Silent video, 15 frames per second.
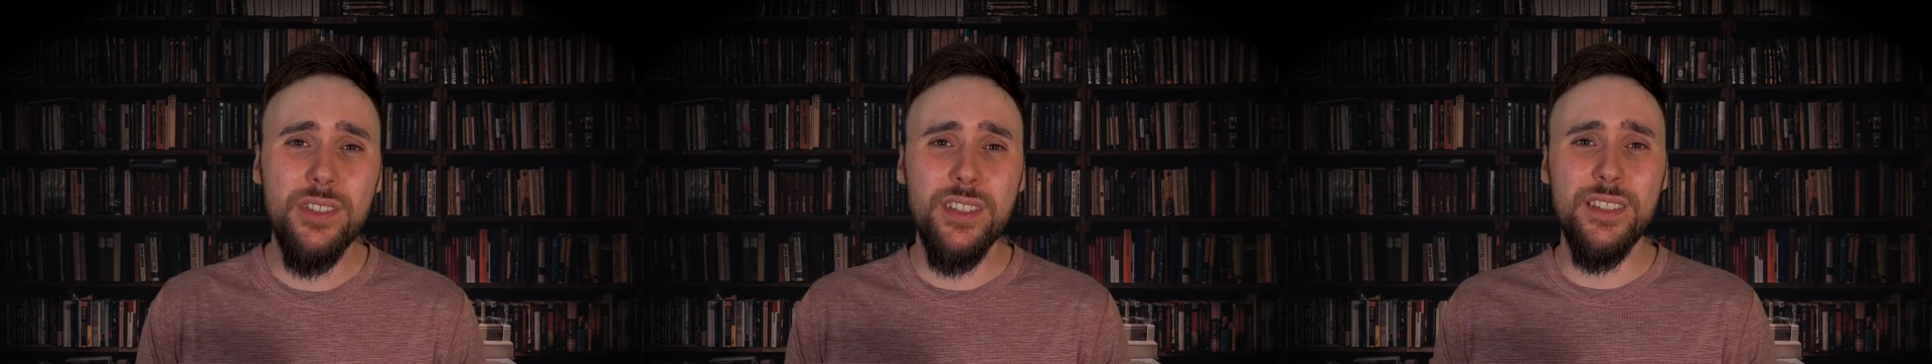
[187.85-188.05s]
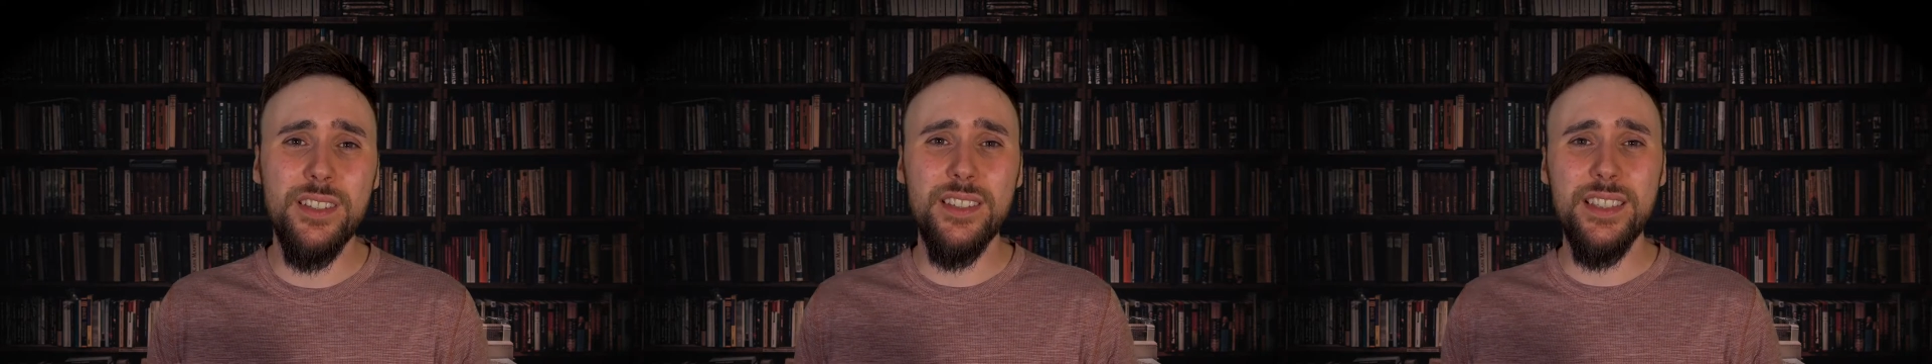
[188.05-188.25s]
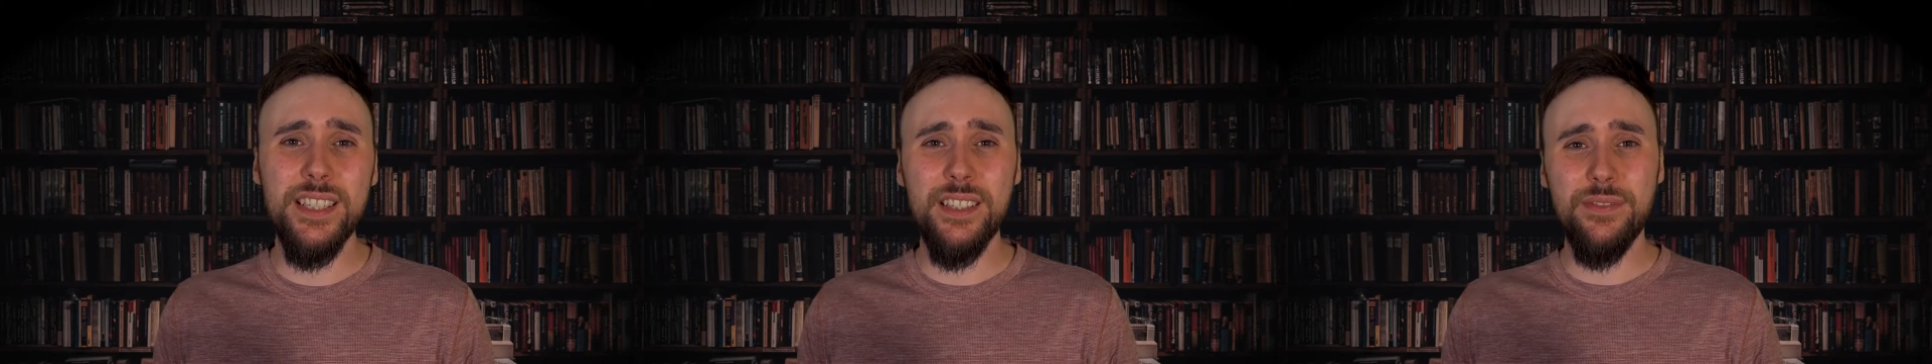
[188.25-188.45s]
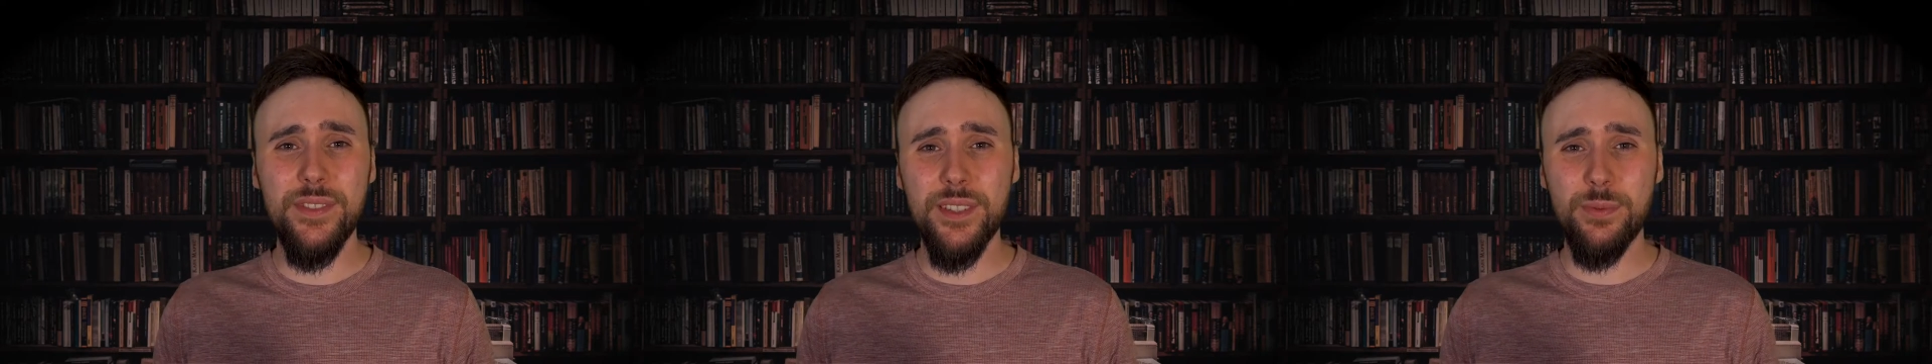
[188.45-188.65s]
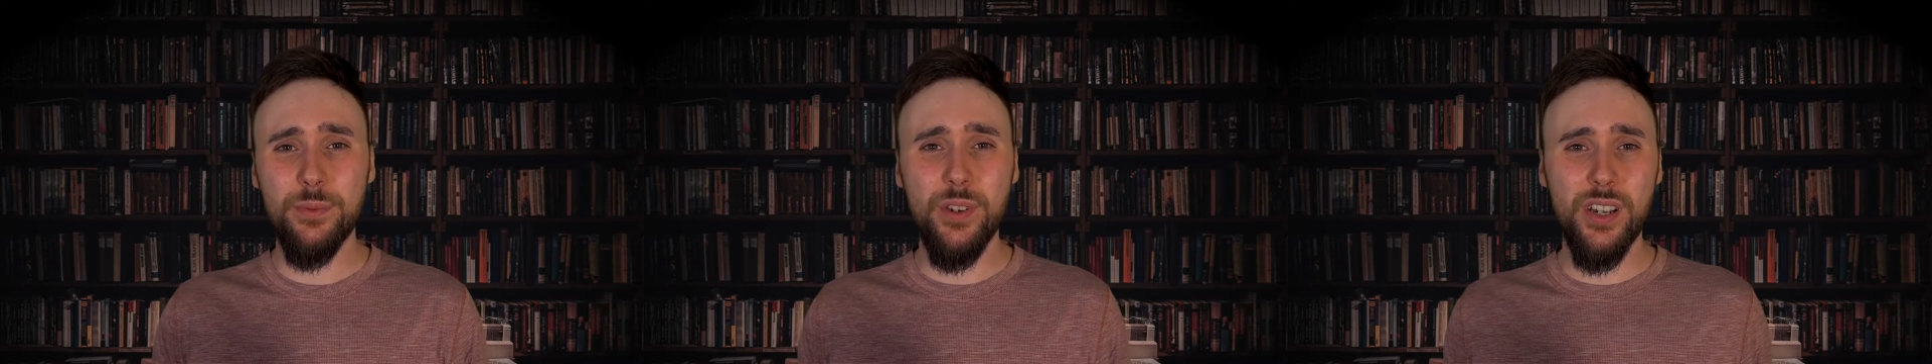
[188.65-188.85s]
to conceive
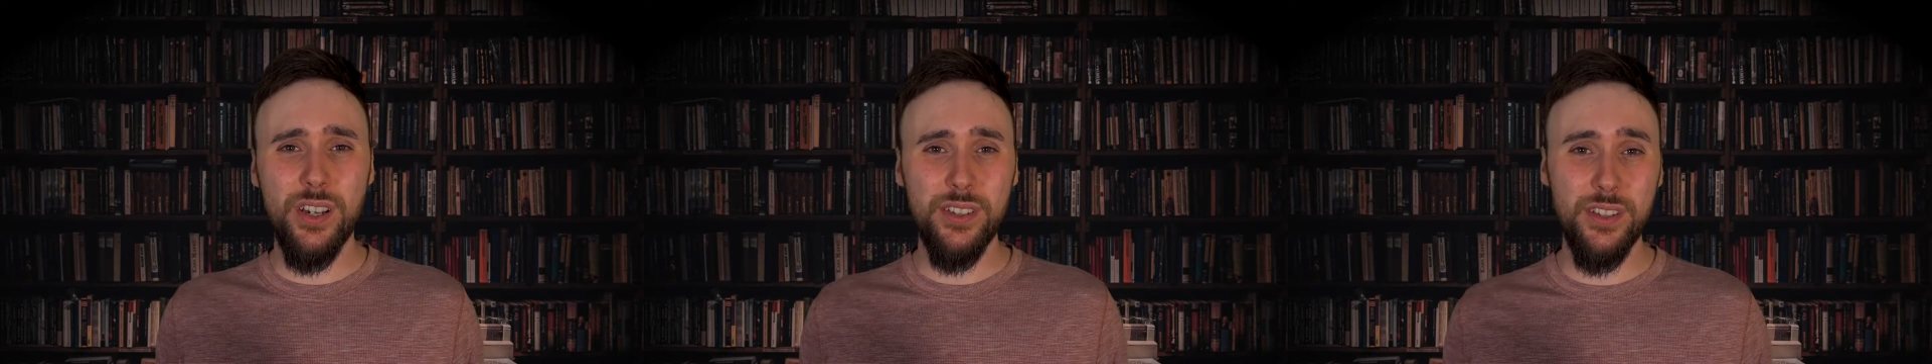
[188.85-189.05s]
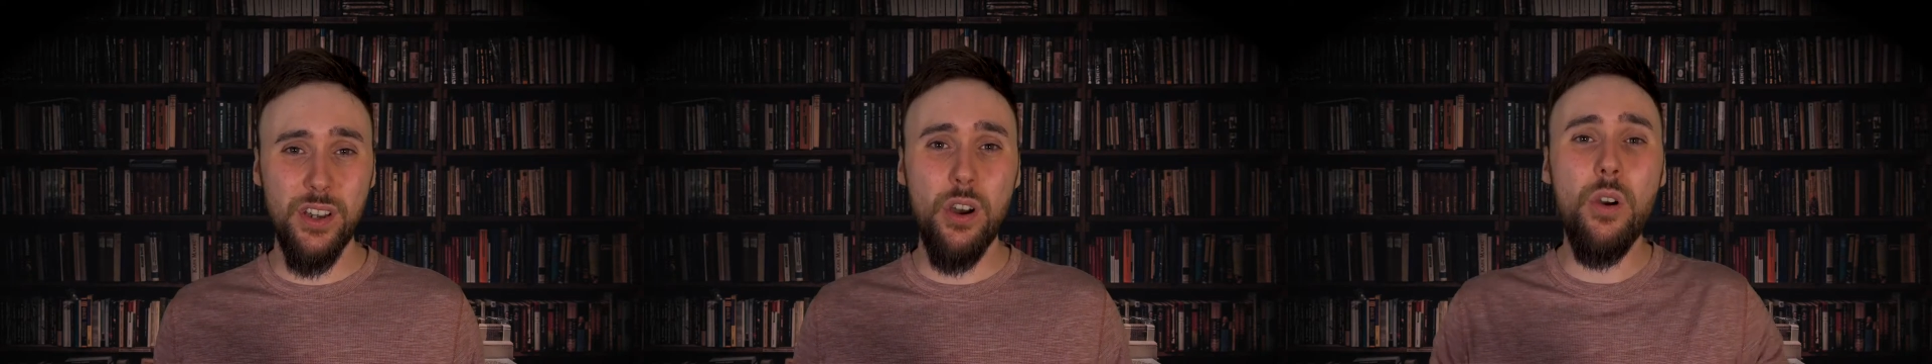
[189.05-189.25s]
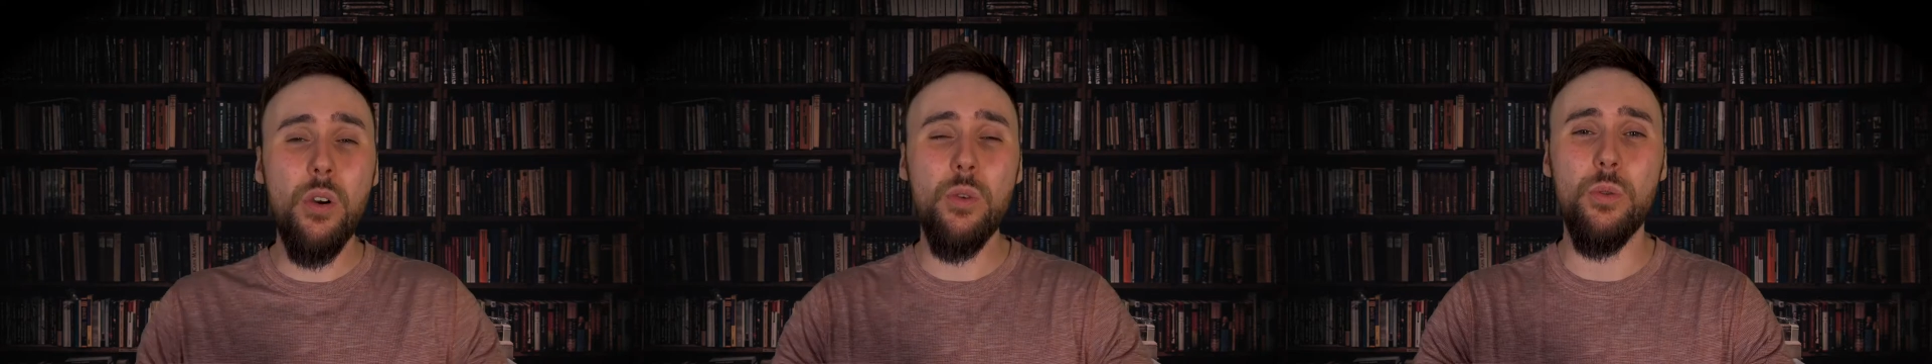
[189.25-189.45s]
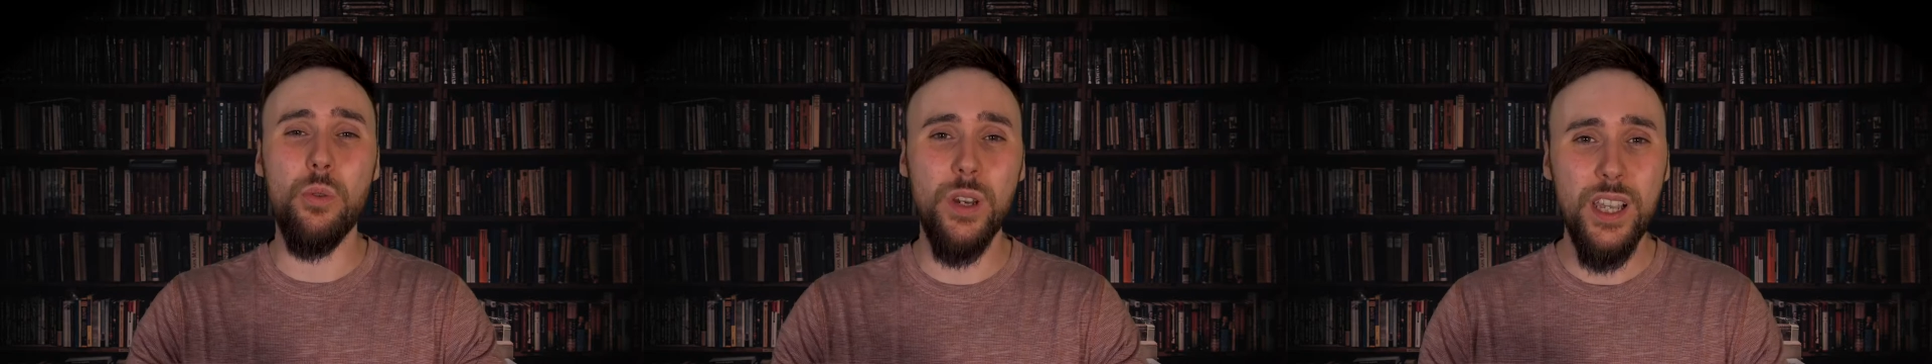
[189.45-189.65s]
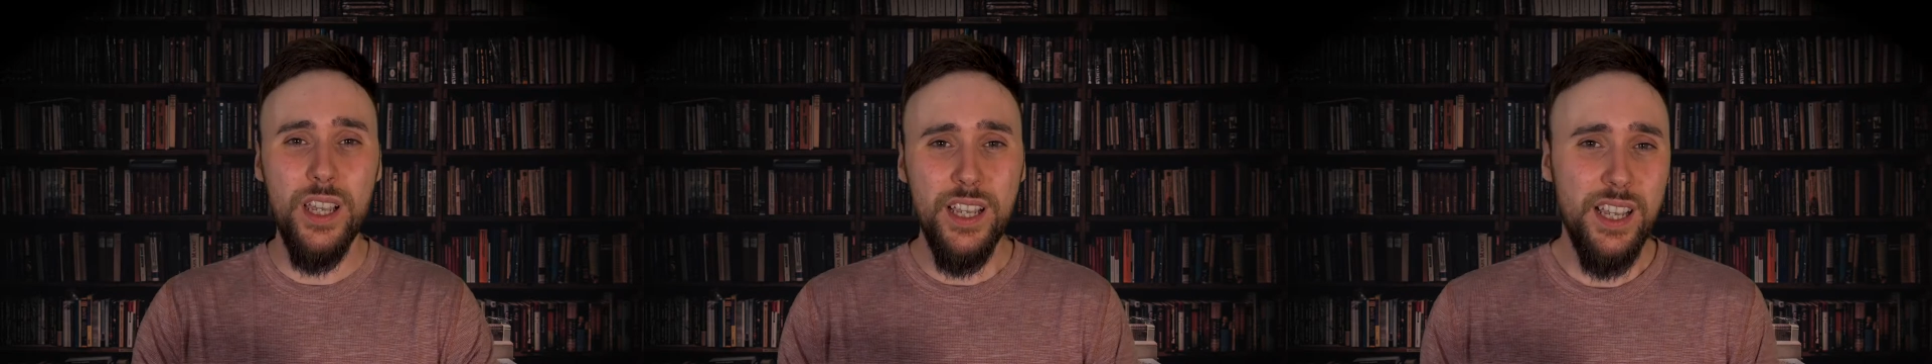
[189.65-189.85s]
this work as a whole.